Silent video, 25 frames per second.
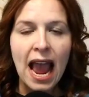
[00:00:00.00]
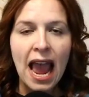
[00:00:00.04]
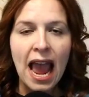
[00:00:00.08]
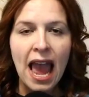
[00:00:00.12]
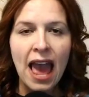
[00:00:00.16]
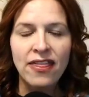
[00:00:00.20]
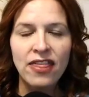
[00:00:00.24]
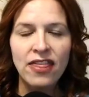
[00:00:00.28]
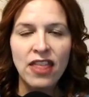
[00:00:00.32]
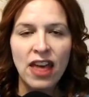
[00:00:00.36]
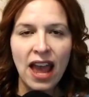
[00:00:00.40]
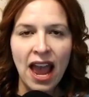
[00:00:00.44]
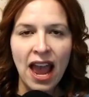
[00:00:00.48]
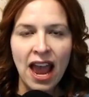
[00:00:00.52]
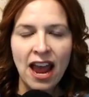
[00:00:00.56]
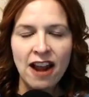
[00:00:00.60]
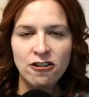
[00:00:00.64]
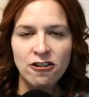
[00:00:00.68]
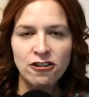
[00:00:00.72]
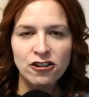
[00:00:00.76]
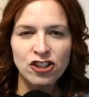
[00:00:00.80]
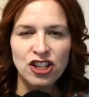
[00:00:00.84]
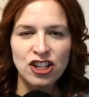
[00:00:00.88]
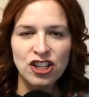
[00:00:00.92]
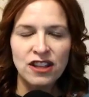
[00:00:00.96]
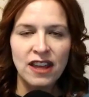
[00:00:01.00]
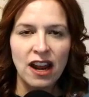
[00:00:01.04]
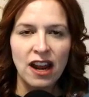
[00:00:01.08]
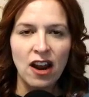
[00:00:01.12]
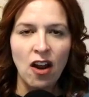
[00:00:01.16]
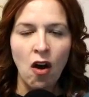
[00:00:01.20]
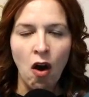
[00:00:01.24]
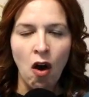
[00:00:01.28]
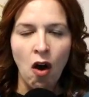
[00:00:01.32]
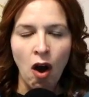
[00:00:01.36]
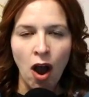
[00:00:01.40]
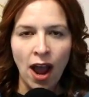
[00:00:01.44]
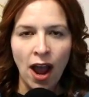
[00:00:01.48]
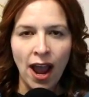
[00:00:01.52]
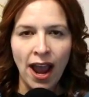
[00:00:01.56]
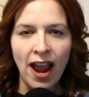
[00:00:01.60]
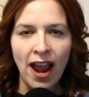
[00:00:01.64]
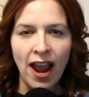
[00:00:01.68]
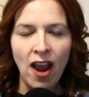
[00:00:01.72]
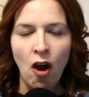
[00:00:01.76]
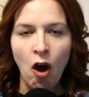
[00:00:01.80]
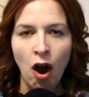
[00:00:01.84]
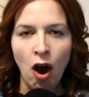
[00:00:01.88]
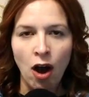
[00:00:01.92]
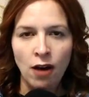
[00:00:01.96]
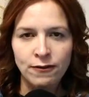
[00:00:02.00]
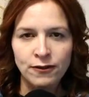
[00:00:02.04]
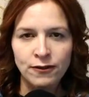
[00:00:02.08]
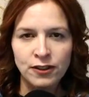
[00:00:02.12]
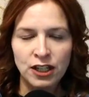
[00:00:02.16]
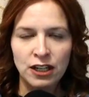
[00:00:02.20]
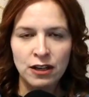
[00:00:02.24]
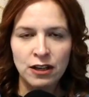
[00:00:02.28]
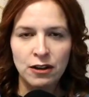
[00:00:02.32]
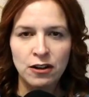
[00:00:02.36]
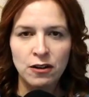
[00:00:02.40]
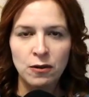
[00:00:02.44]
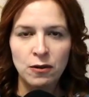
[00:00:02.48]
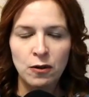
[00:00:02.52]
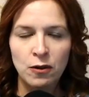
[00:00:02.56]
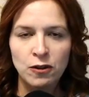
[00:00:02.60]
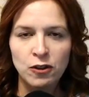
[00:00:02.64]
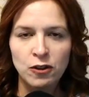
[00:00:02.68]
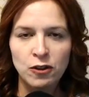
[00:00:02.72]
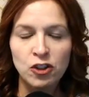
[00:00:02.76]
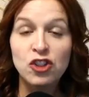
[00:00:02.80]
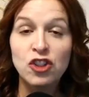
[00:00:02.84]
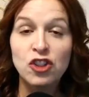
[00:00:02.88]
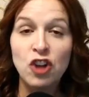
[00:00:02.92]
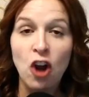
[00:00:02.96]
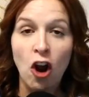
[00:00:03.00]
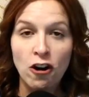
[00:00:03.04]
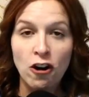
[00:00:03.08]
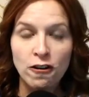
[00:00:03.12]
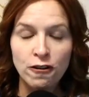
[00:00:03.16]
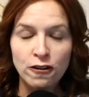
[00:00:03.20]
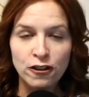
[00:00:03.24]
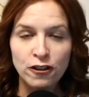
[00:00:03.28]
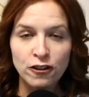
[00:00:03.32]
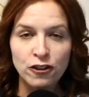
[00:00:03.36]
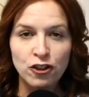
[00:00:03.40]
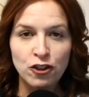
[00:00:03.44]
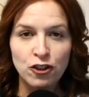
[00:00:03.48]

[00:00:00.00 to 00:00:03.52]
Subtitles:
And the energy that I often start